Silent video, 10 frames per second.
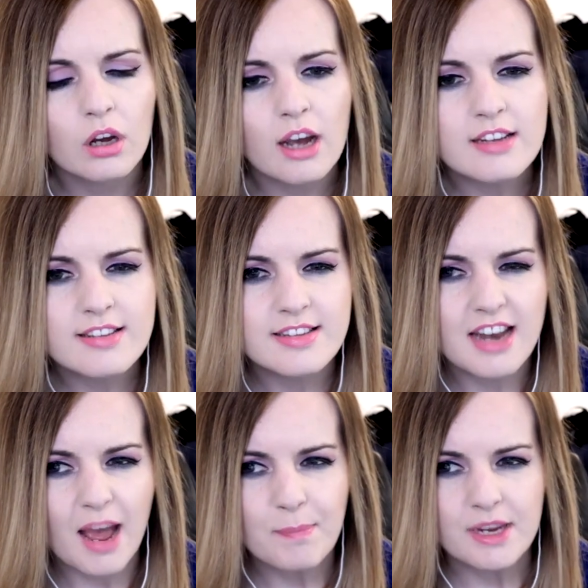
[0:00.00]
A
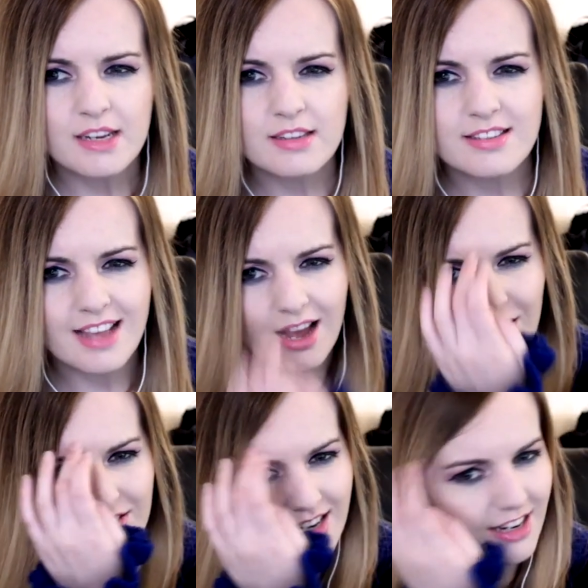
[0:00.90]
snapping
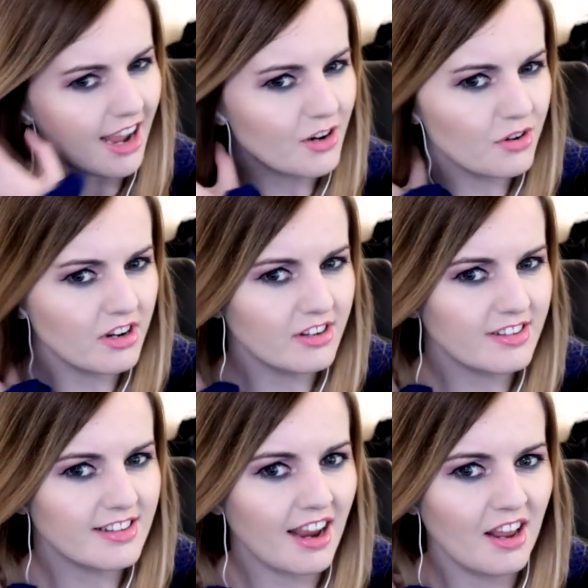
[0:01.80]
sound? I don't
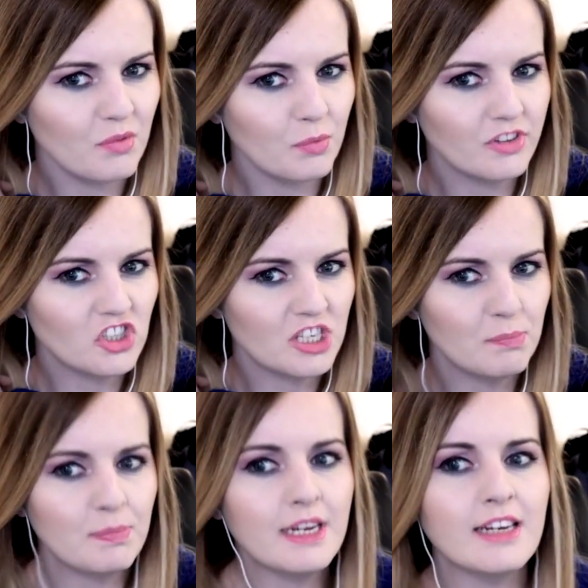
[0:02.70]
understand. Was
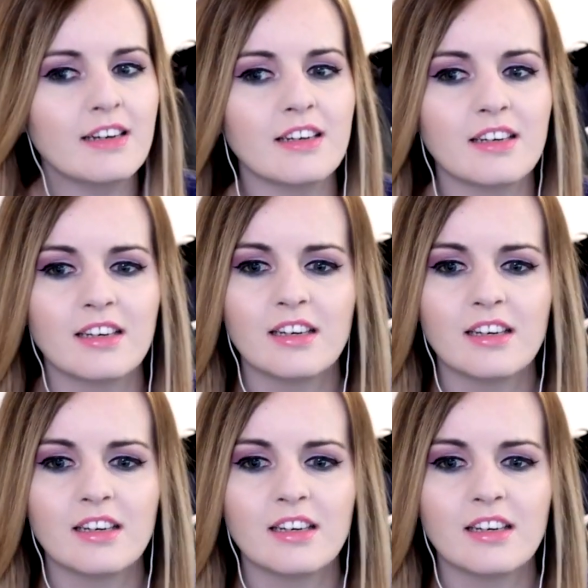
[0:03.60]
she being